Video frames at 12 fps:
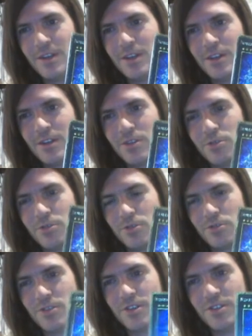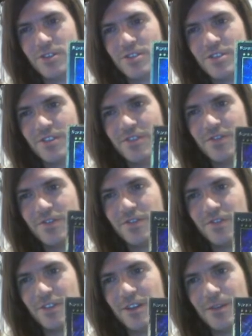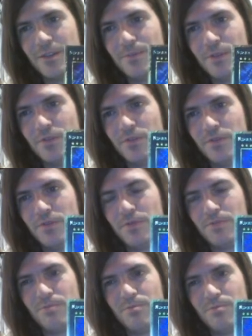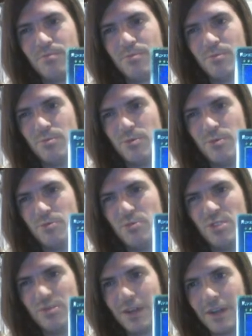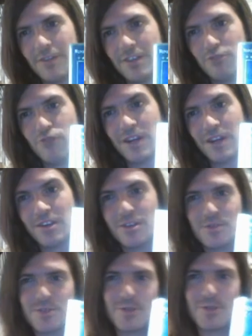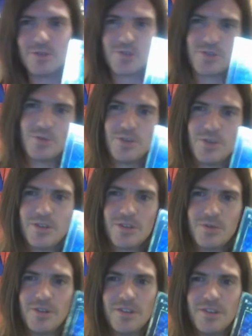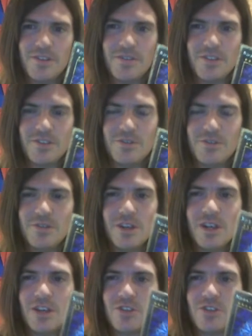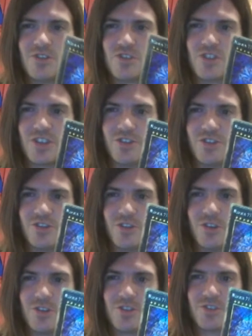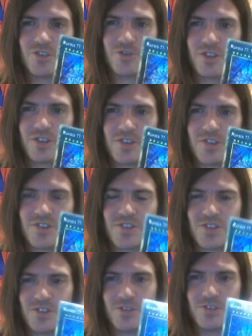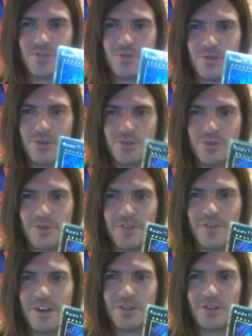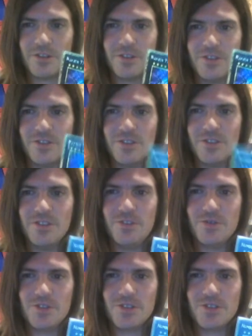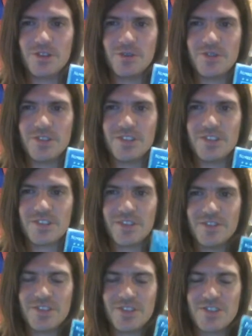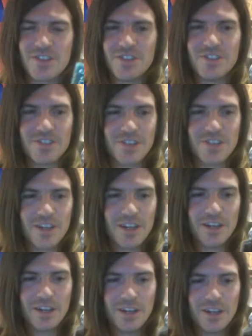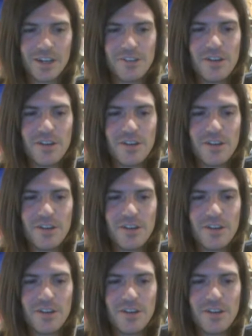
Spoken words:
Good alternative if you don't have any rank up spells to work with and you just change Last Strix into Ultimate Falcon and use it to go into the Seven Sins, and you have a